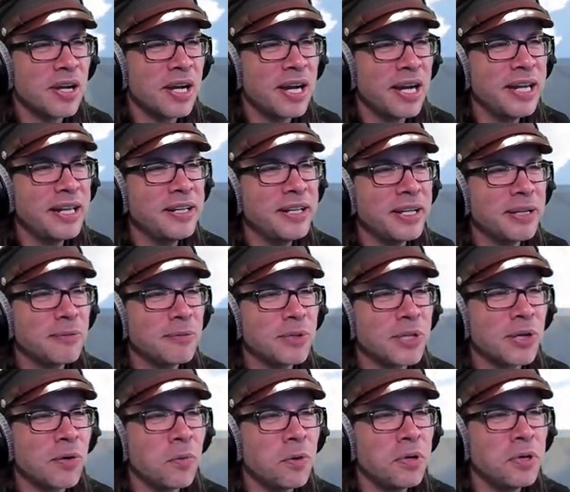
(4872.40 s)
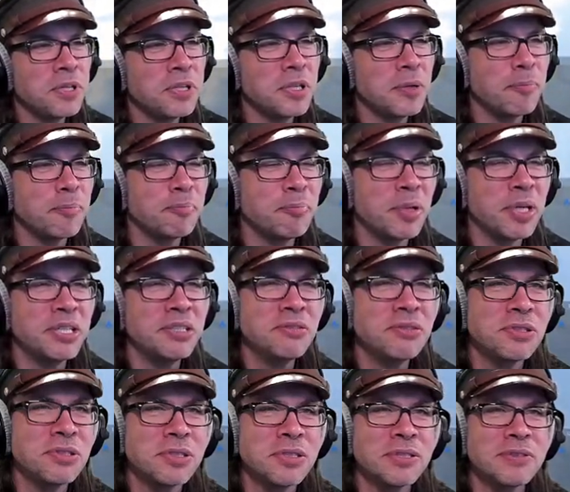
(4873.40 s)
I like recorded a
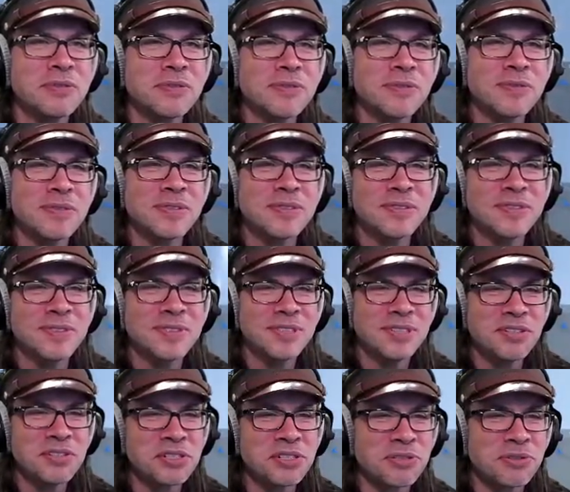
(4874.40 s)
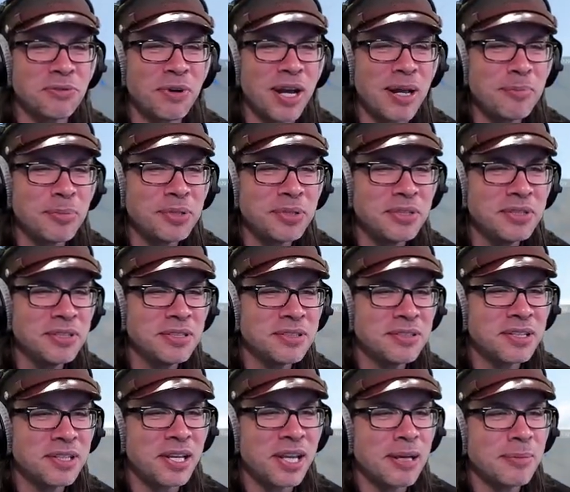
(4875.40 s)
bunch of scrambled
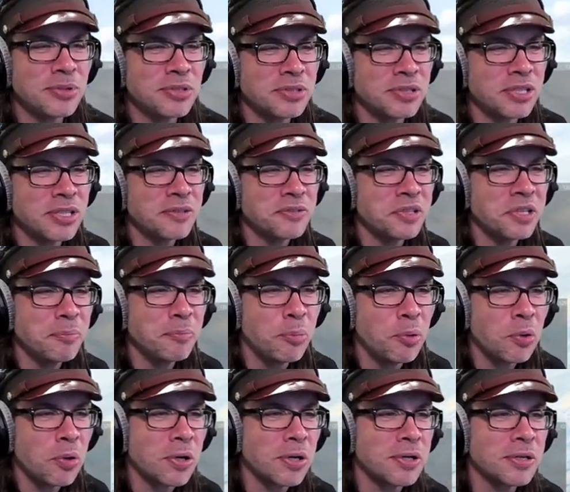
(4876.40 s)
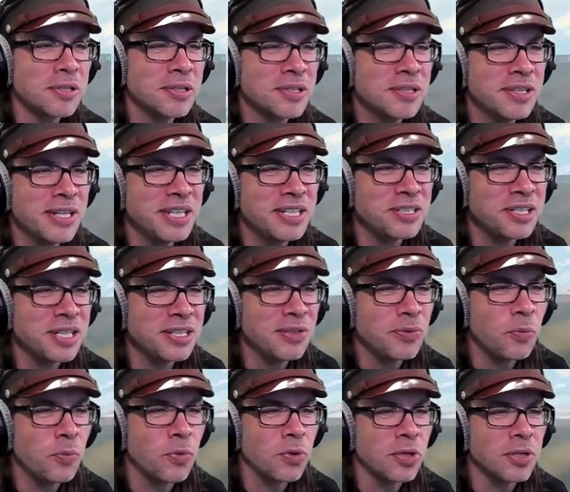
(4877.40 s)
cable TV porn. That's like
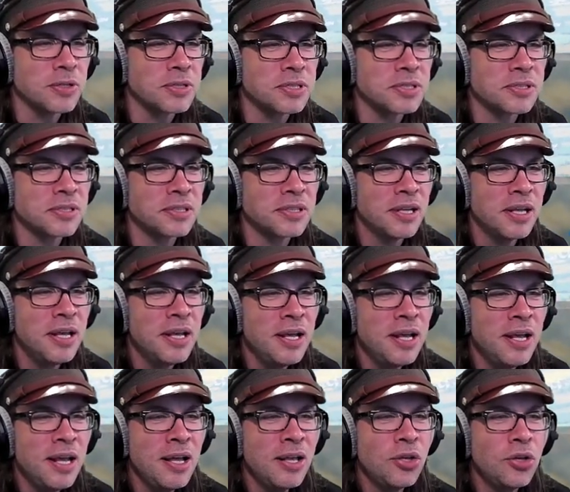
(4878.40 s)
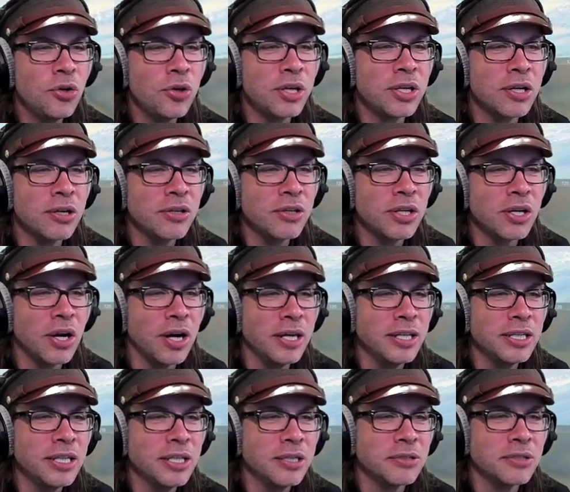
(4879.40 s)
the worst. You could hear the
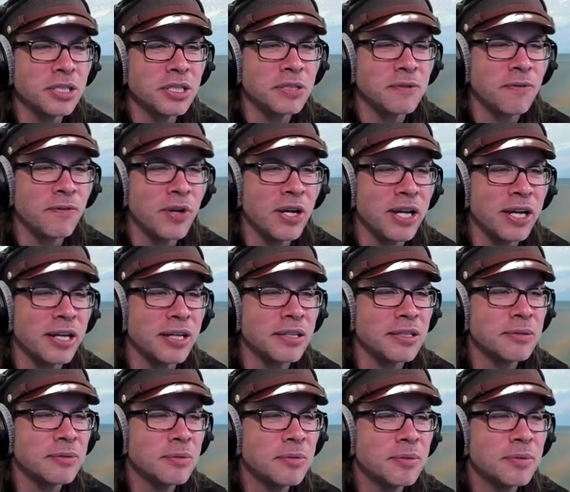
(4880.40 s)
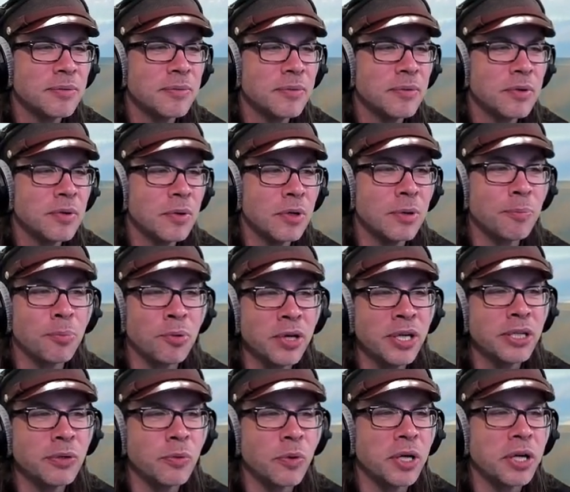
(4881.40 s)
audio just fine or
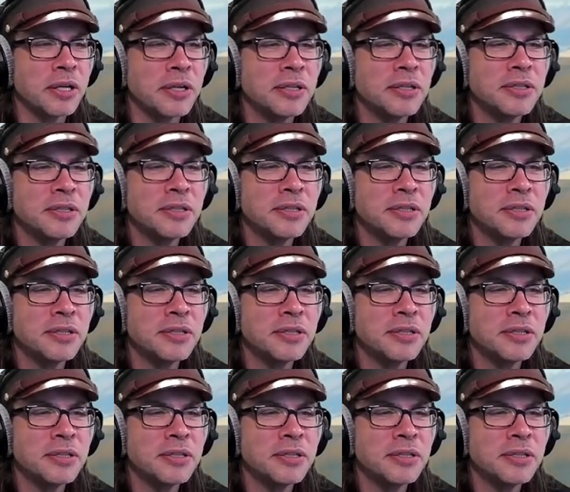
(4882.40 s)
pretty well.